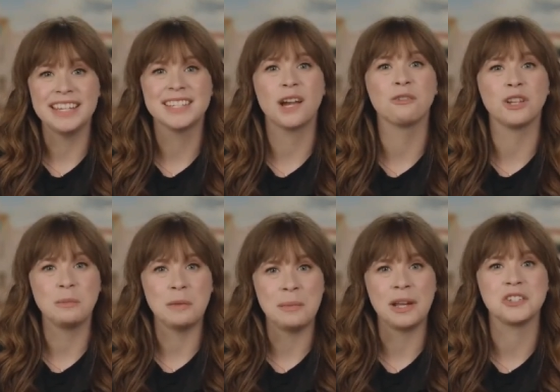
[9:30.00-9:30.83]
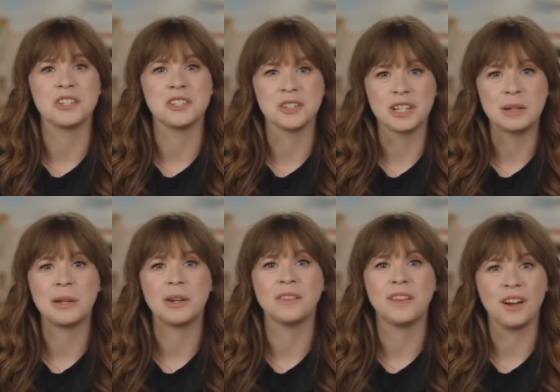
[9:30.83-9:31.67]
several of my patients are going to
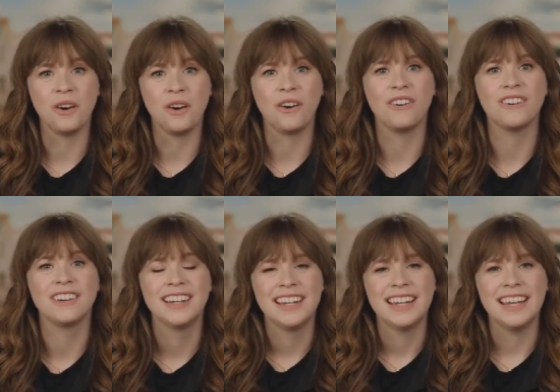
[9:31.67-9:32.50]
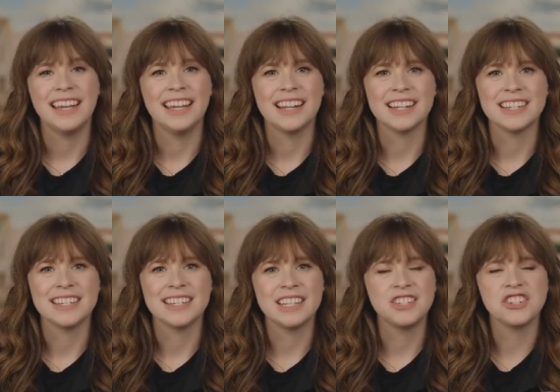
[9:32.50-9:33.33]
be on that call, and
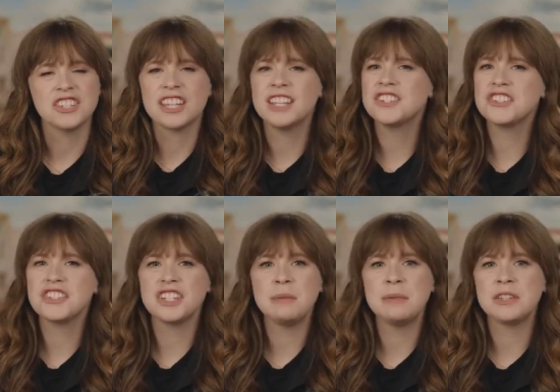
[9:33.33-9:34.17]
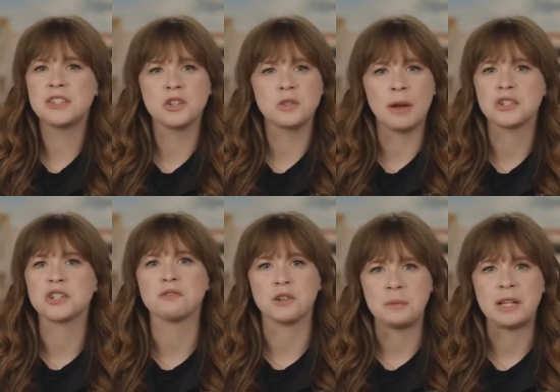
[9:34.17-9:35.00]
it's just, it's just going to be so special
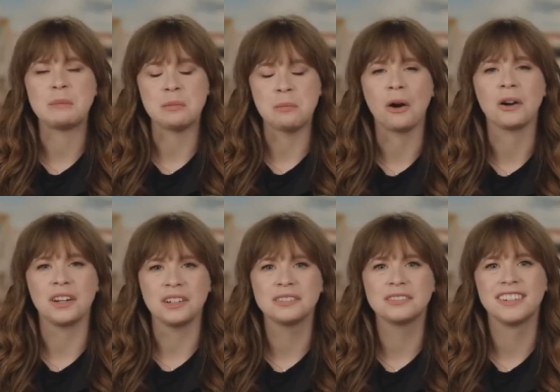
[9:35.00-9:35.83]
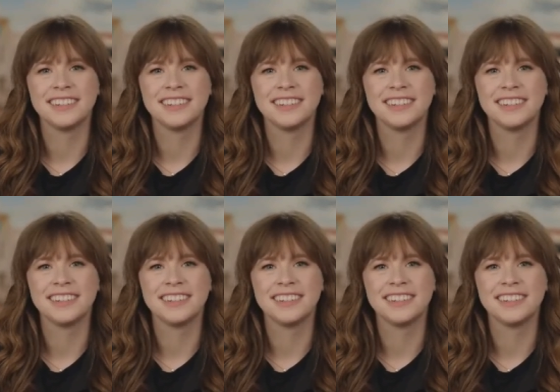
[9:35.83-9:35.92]
for me to be part of.